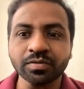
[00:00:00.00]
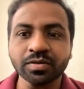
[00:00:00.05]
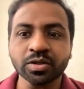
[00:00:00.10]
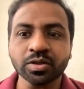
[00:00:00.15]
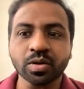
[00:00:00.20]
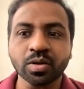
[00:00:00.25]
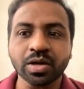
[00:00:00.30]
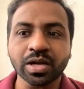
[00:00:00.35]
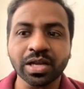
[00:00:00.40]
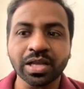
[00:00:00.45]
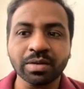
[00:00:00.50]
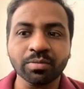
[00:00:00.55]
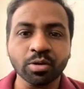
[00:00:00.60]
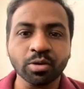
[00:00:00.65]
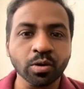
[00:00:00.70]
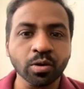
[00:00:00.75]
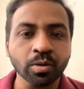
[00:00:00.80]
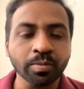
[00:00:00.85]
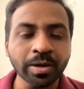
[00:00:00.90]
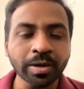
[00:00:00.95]
the total
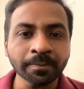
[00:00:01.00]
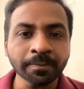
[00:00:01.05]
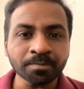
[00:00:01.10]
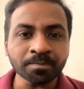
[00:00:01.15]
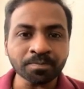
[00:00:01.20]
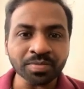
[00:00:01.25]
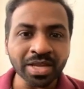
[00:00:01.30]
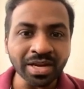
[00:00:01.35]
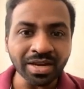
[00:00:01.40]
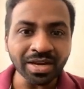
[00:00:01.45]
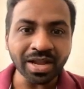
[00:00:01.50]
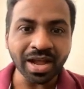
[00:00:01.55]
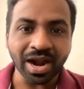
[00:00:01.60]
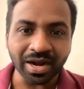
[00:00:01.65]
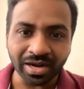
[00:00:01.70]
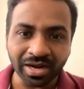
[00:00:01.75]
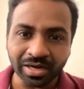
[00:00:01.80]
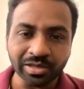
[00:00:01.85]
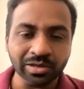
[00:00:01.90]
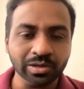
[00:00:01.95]
hemoglobin in
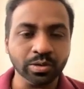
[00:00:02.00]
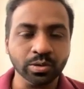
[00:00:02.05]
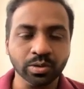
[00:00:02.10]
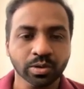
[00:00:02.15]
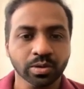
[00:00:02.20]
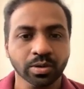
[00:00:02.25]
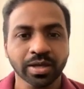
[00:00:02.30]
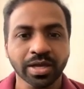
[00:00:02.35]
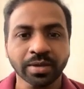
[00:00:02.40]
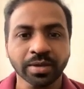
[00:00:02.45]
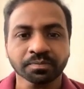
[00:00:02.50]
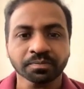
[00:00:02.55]
adulthood. Okay,